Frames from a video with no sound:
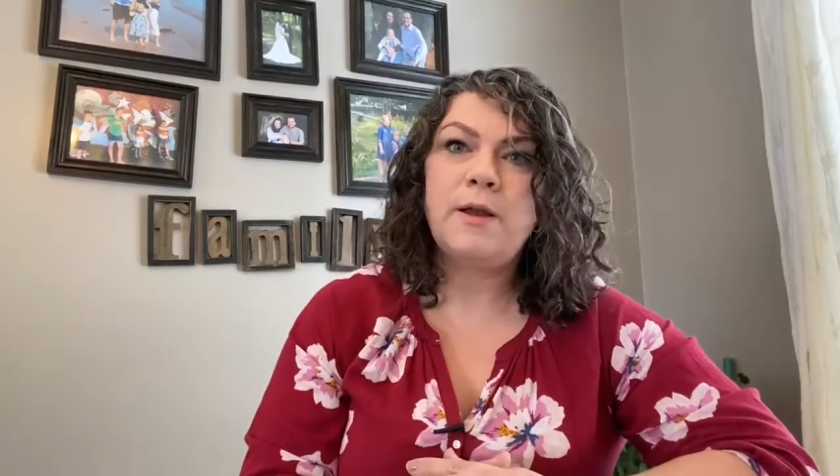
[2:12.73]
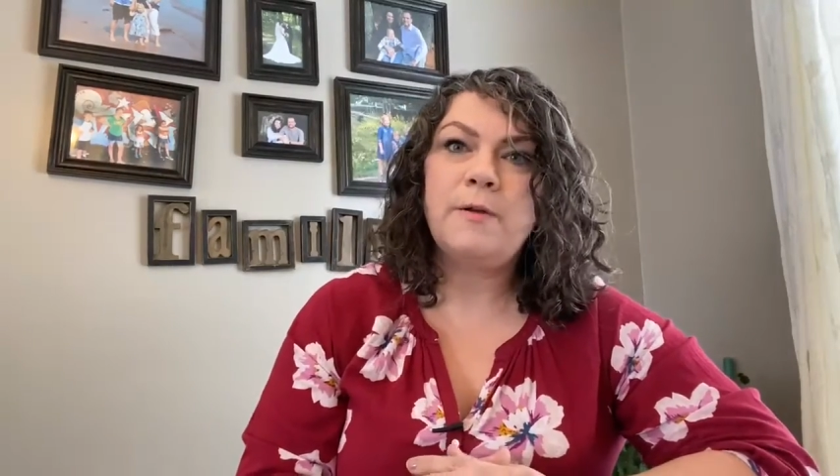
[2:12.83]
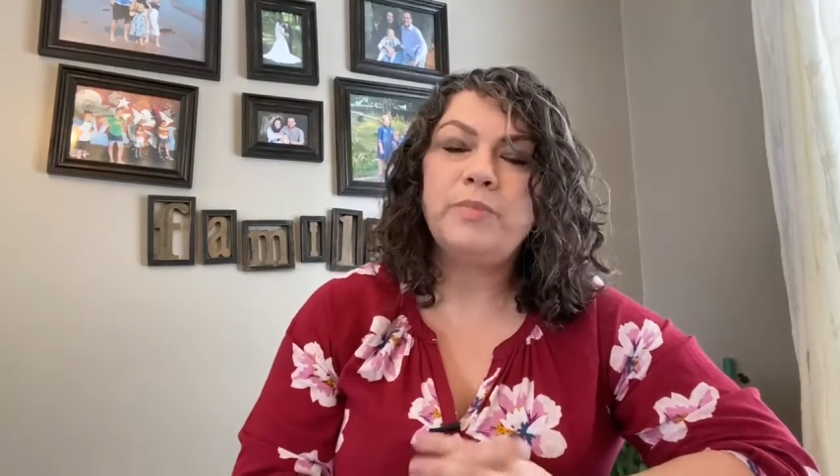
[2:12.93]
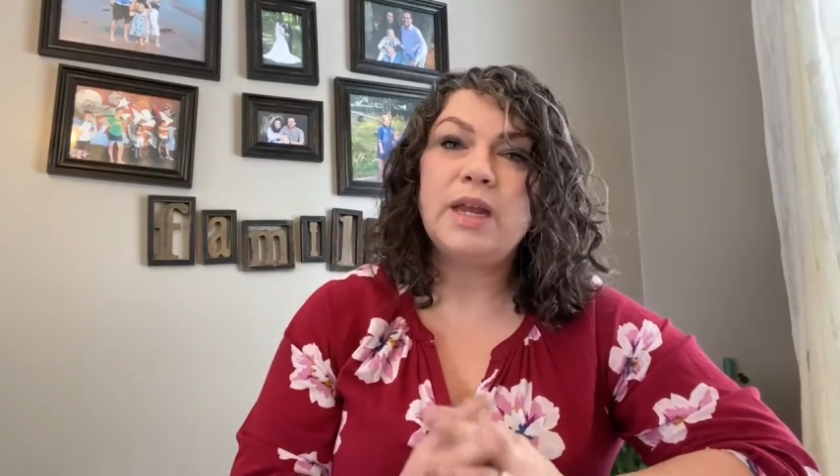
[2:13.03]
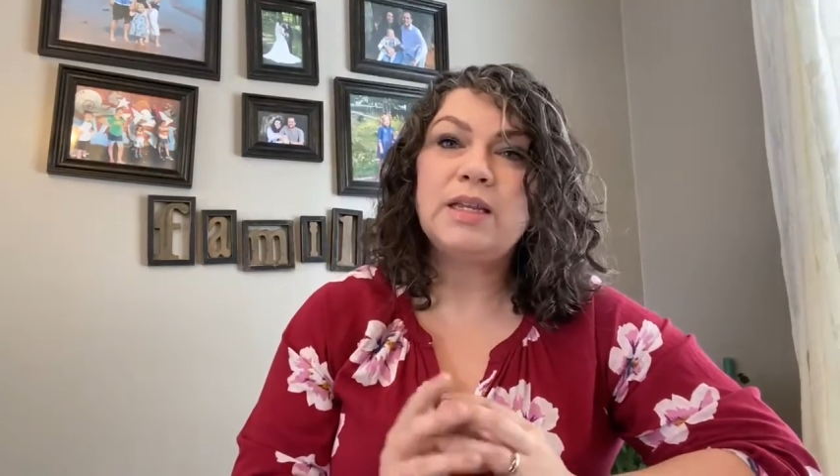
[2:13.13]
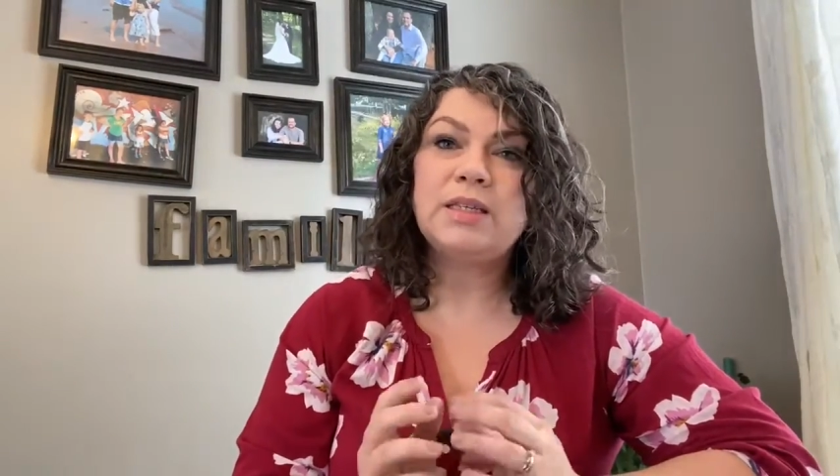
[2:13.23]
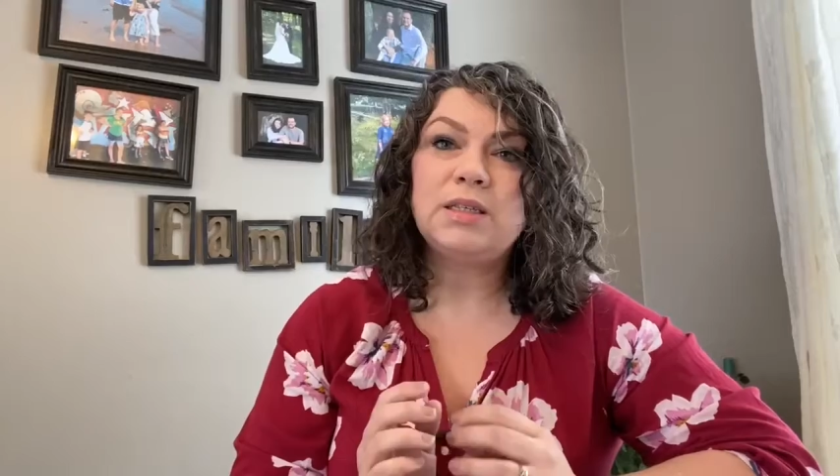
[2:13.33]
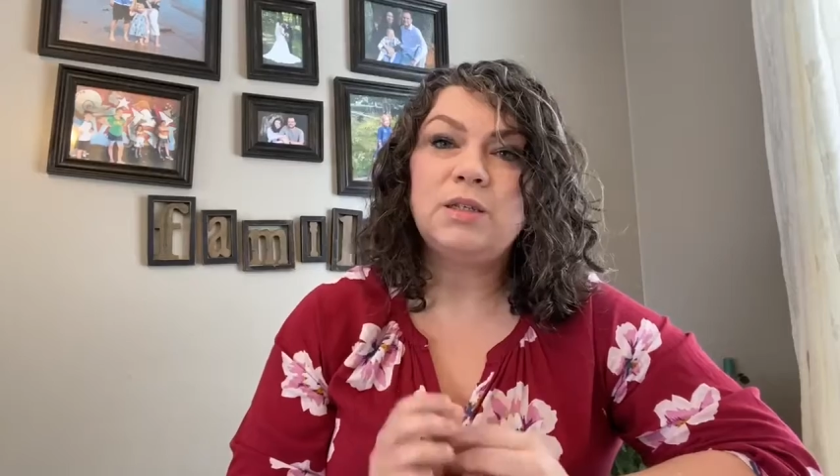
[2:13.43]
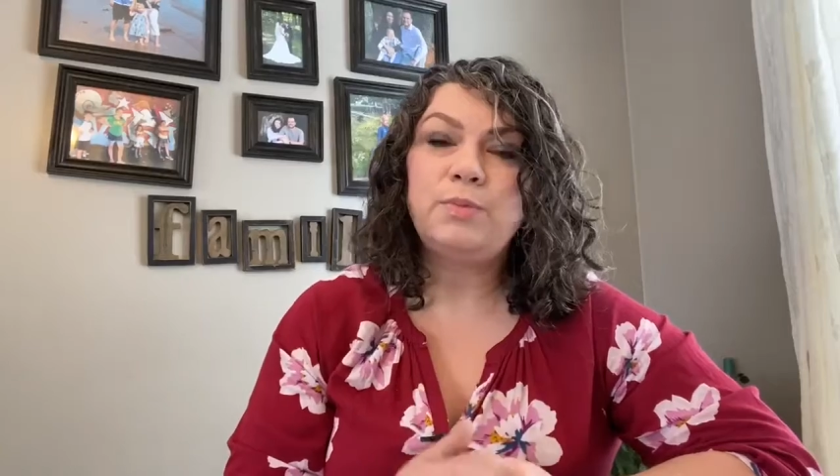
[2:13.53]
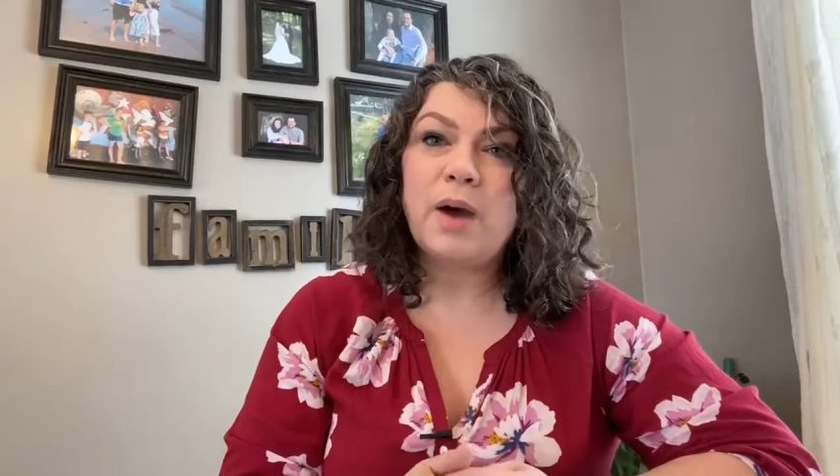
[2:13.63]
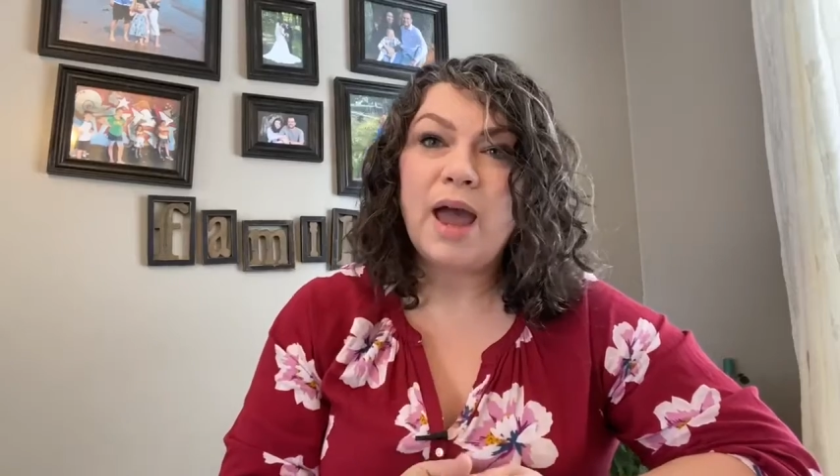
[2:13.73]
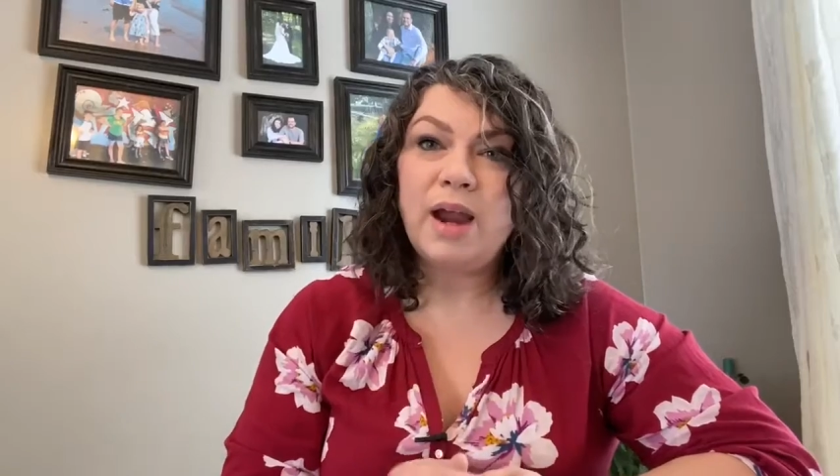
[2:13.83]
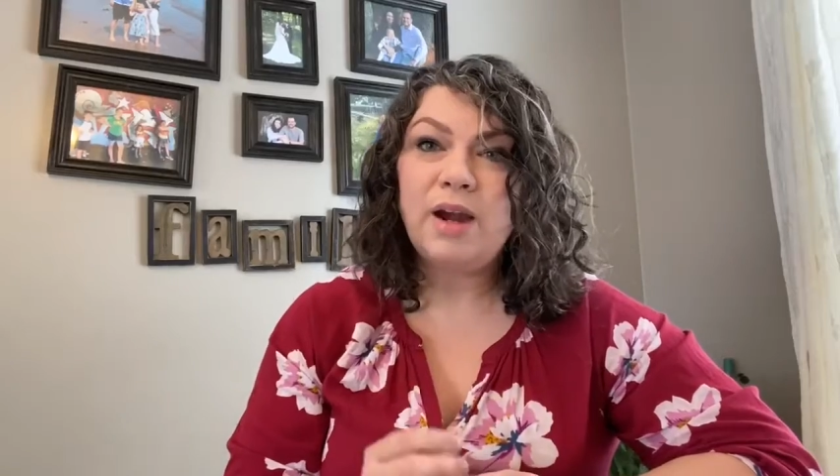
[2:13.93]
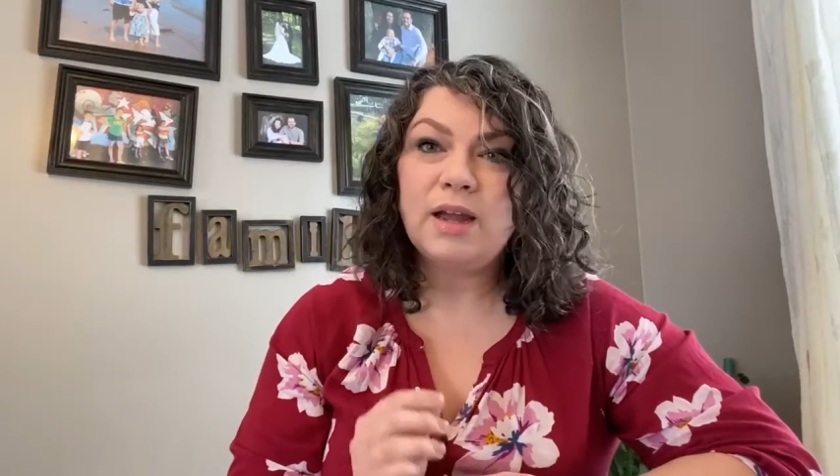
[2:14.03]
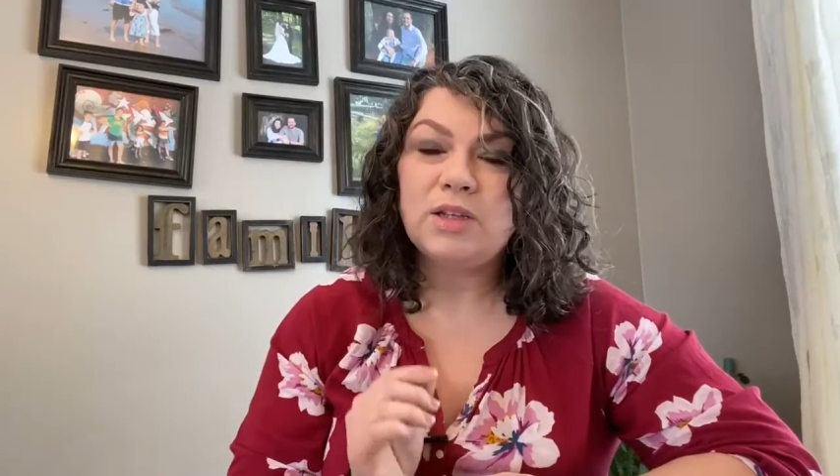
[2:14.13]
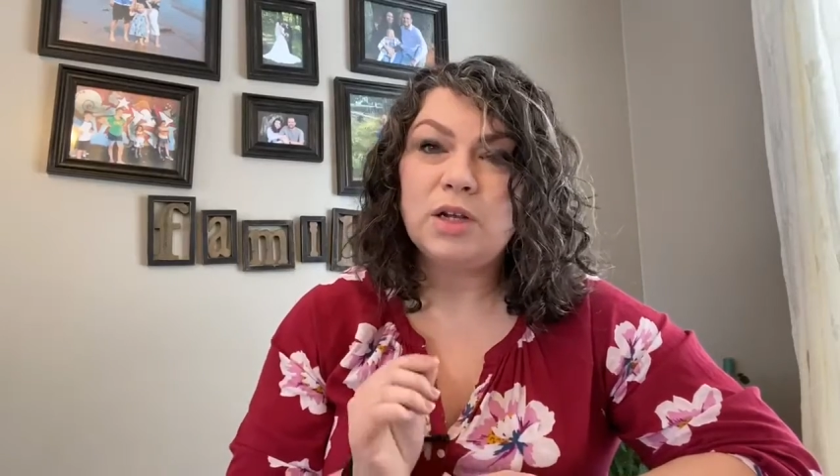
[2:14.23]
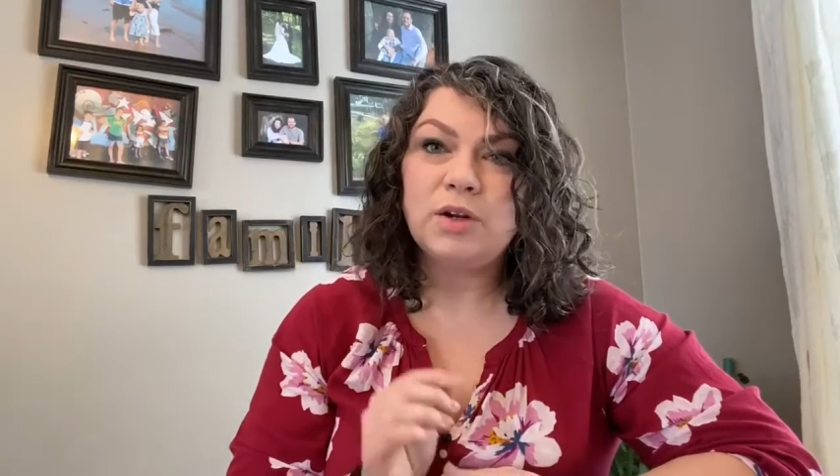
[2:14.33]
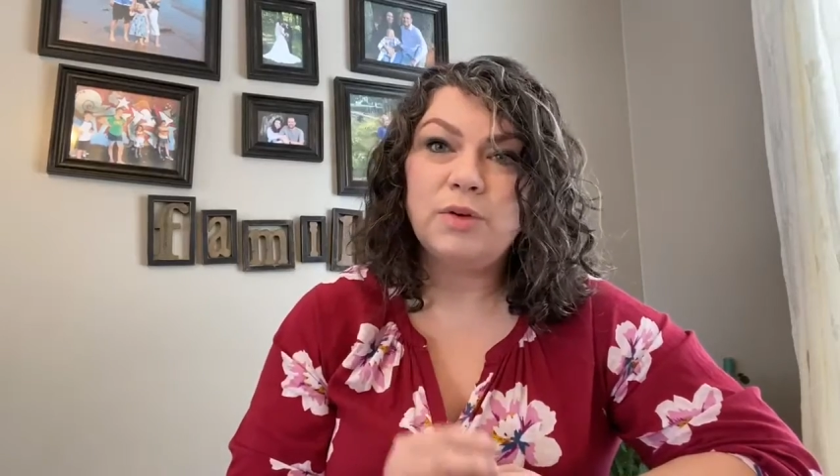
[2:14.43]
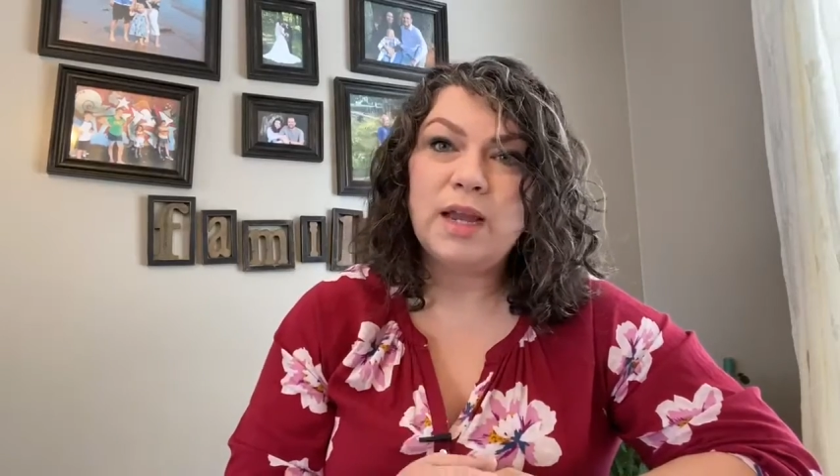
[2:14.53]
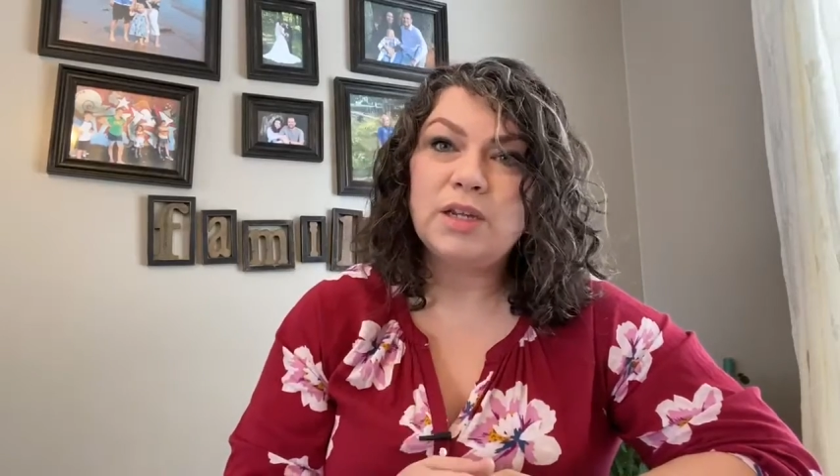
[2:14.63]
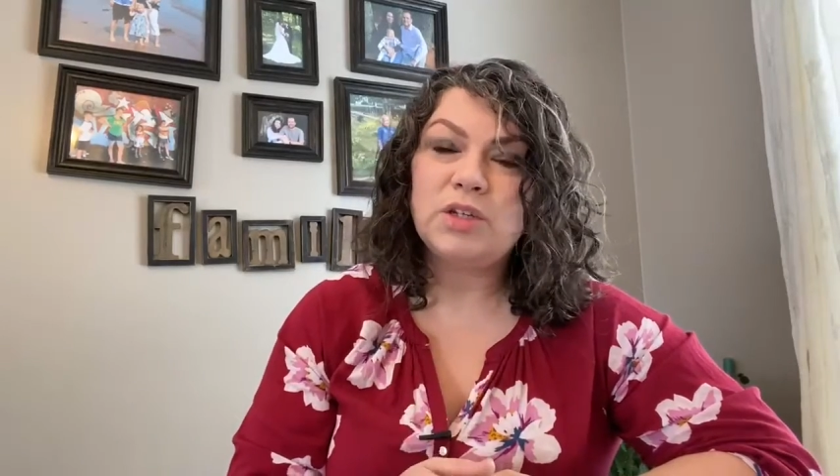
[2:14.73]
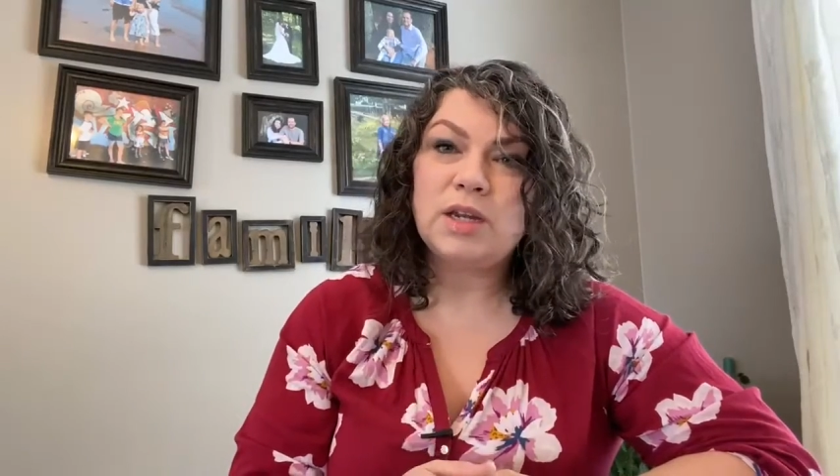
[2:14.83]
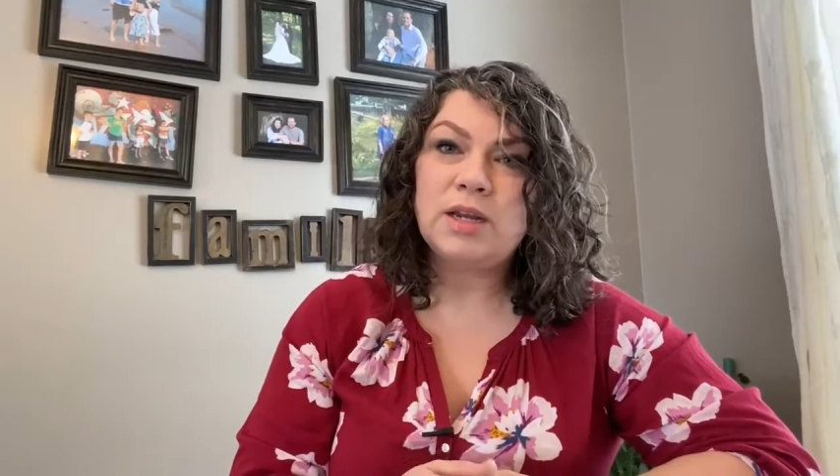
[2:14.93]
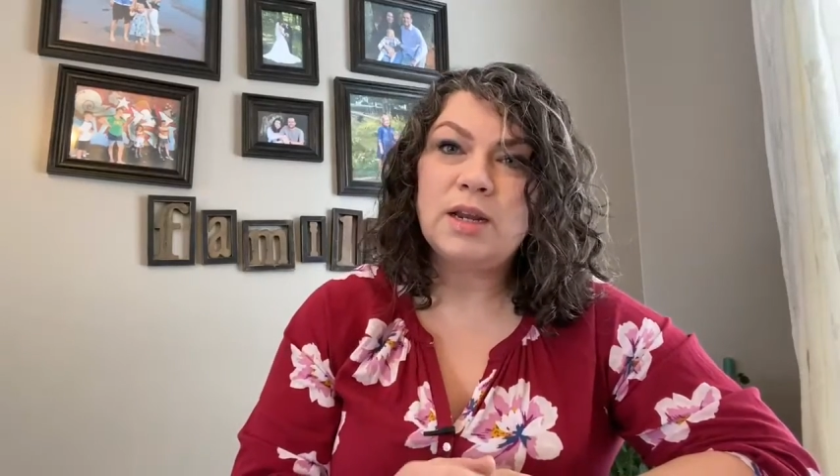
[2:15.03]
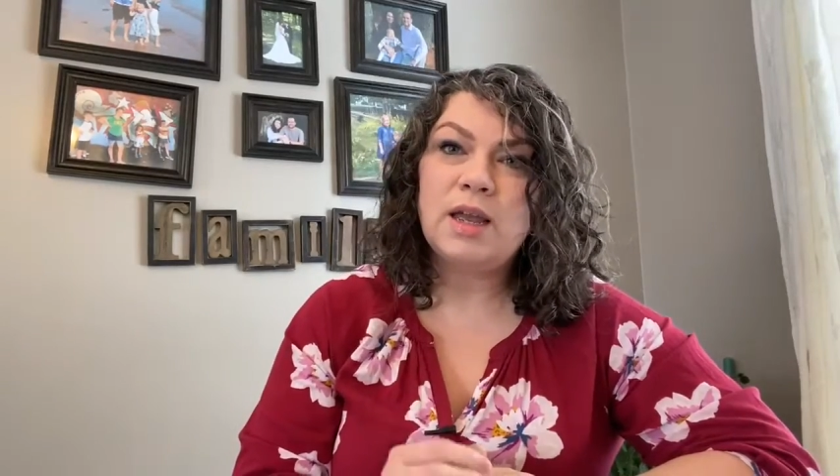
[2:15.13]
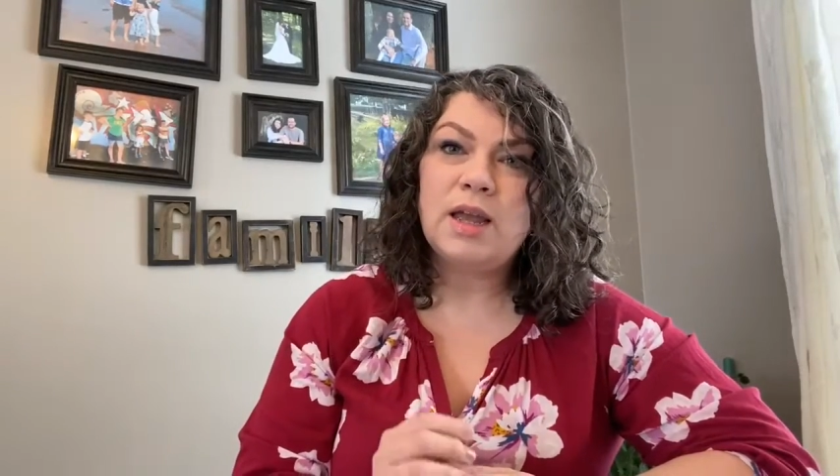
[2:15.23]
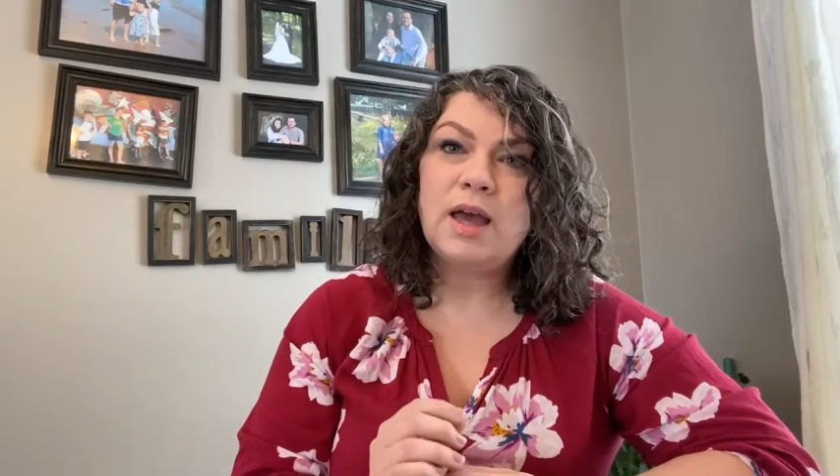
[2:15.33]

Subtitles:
Let us inspire a generation